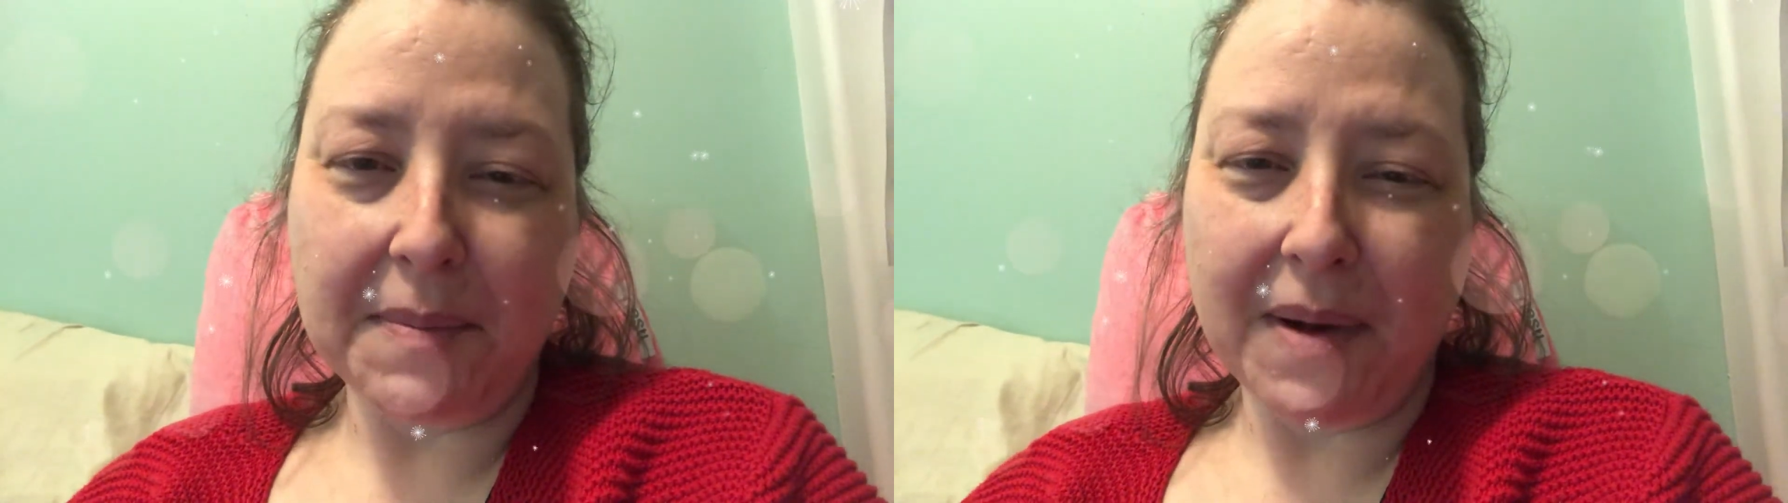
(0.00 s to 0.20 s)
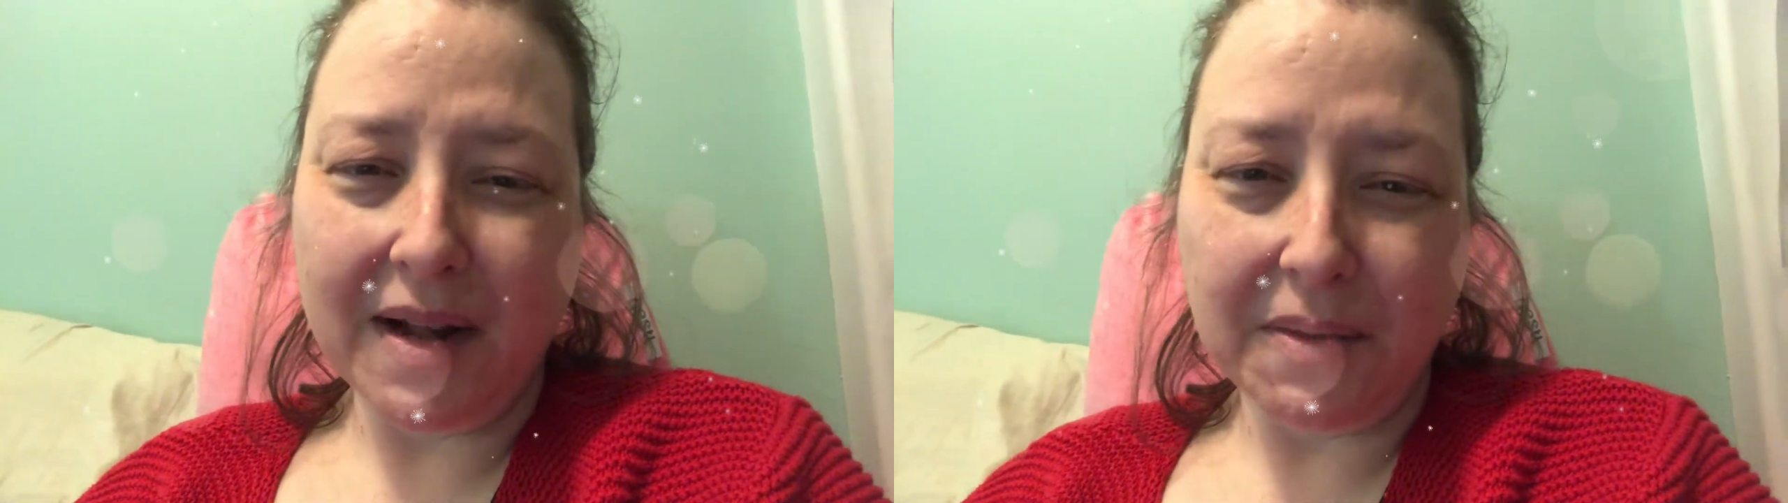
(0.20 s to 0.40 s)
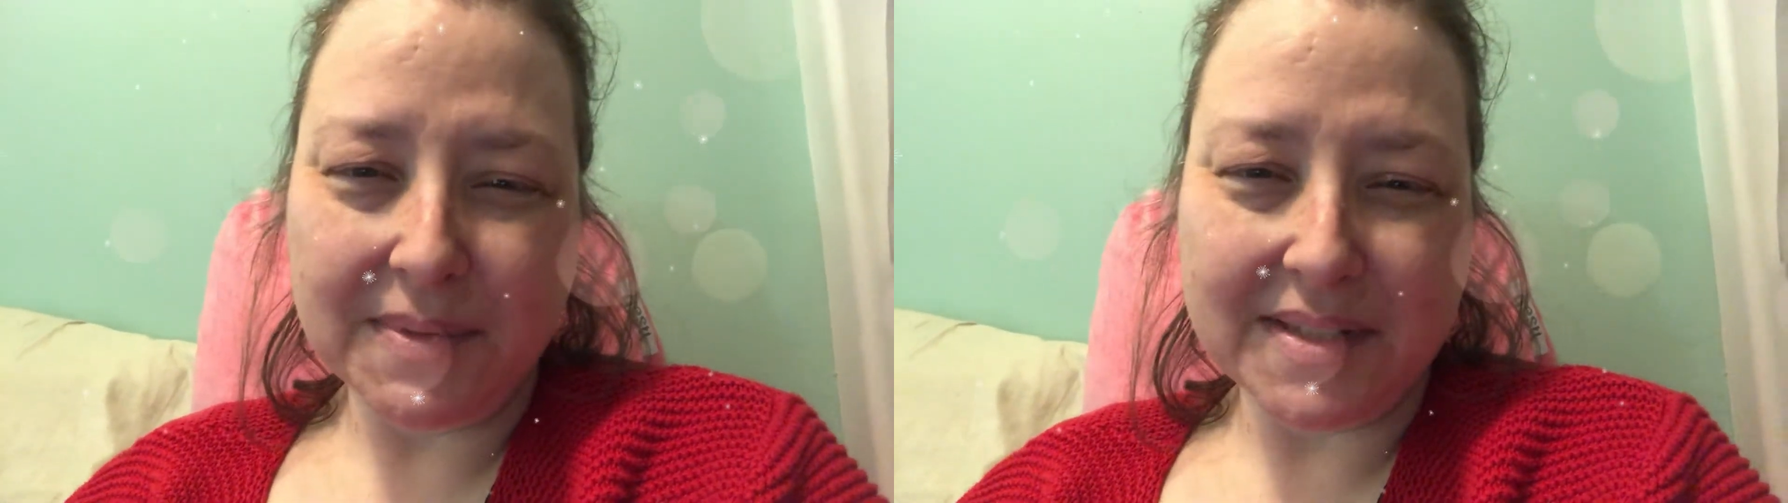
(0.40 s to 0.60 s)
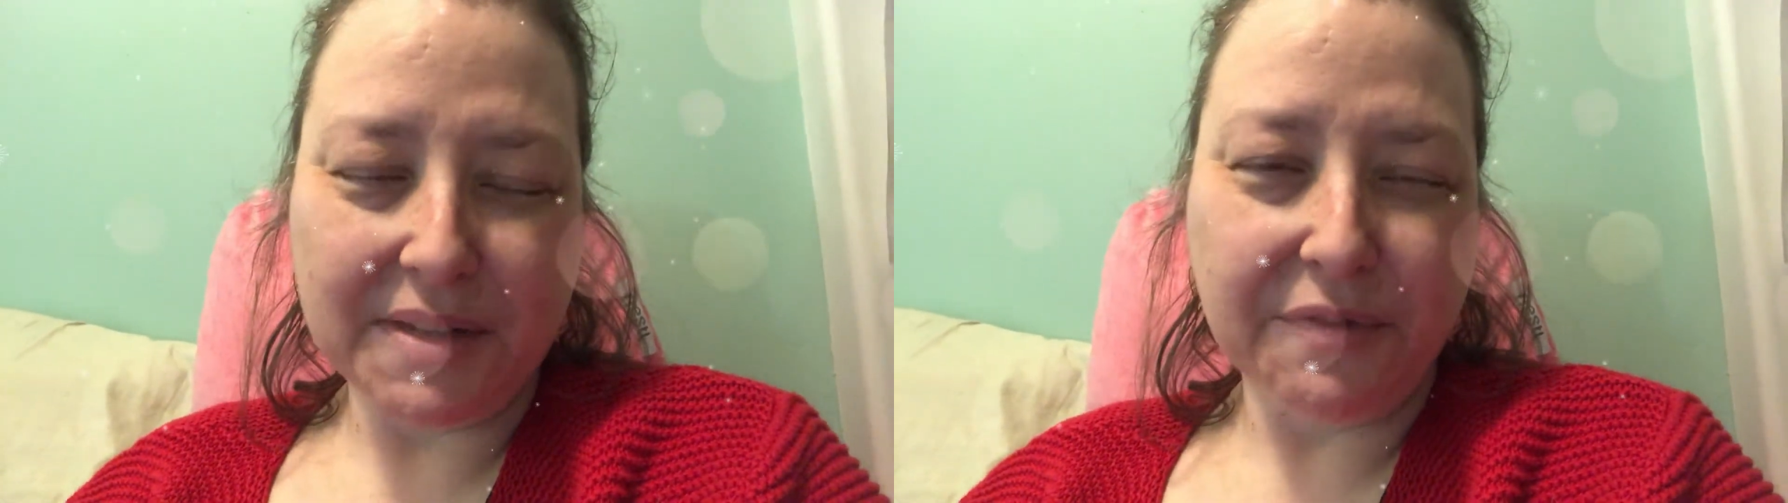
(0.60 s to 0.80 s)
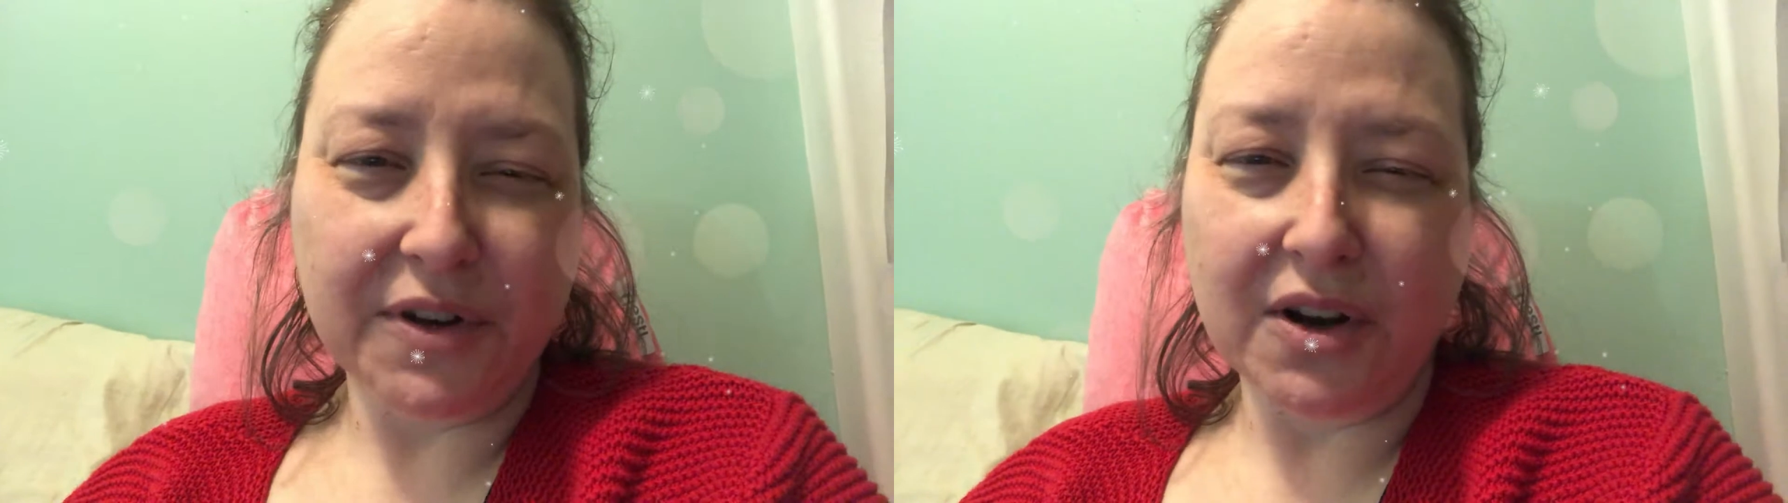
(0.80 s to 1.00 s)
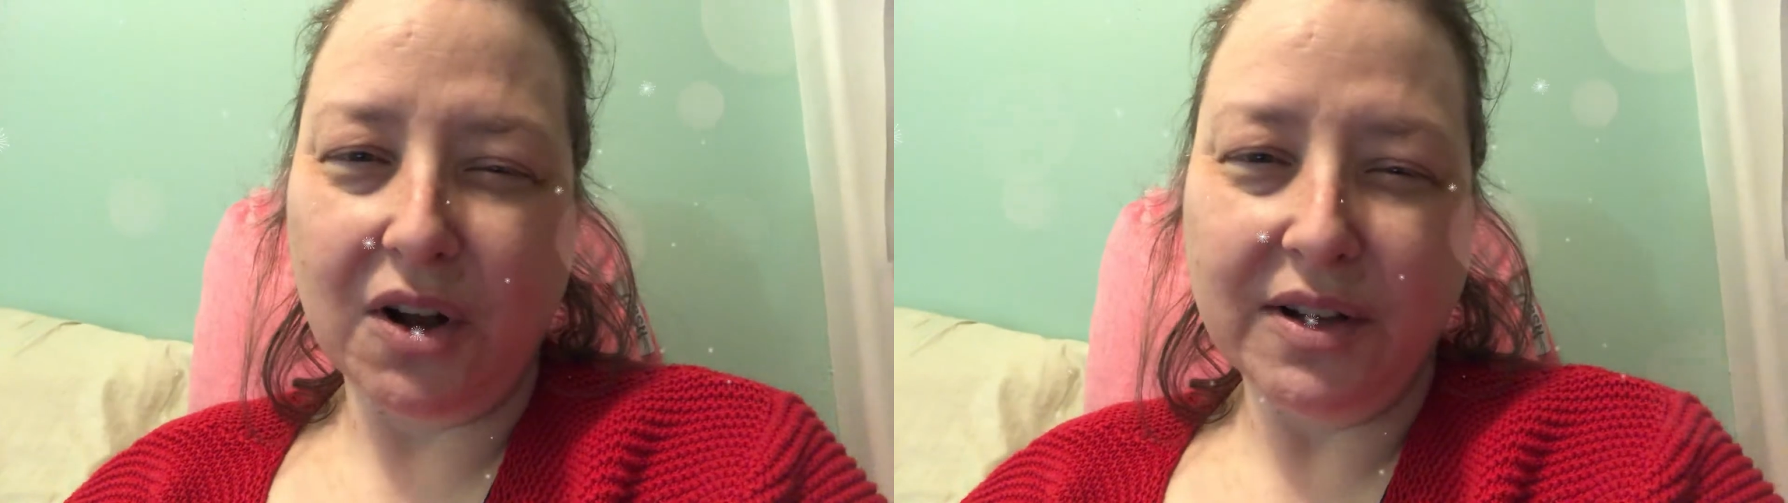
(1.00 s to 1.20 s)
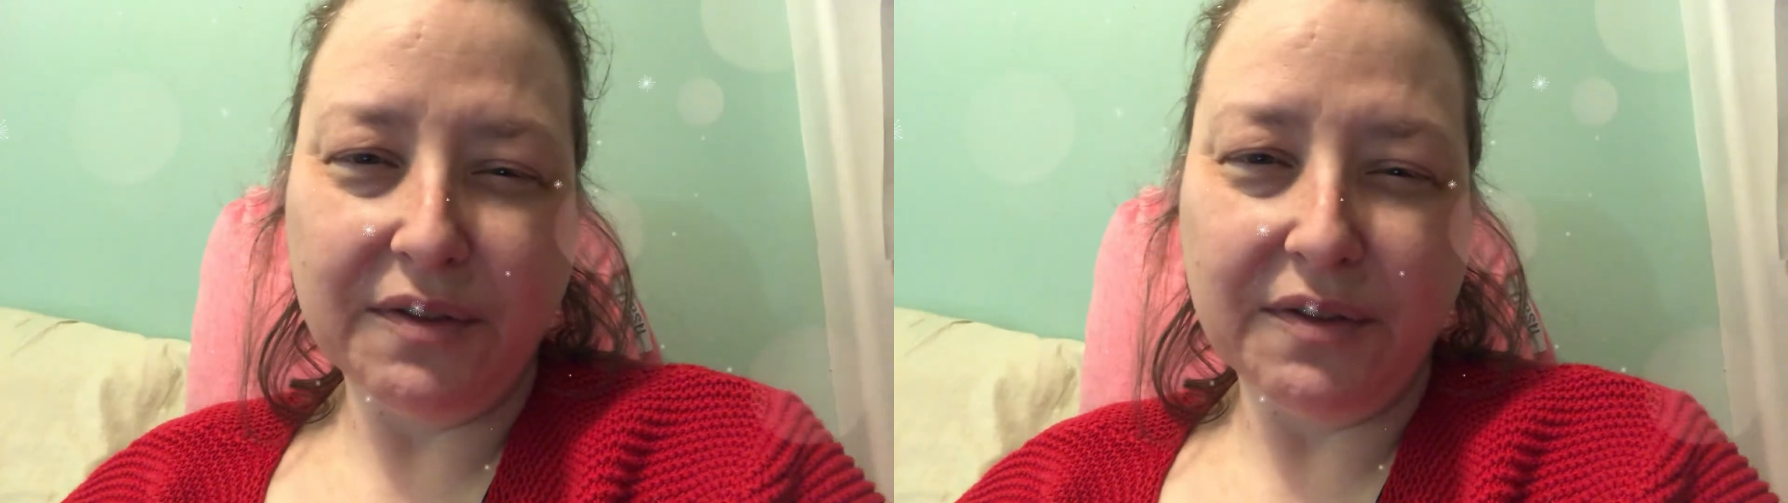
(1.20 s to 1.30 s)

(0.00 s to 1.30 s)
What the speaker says: my body was different in all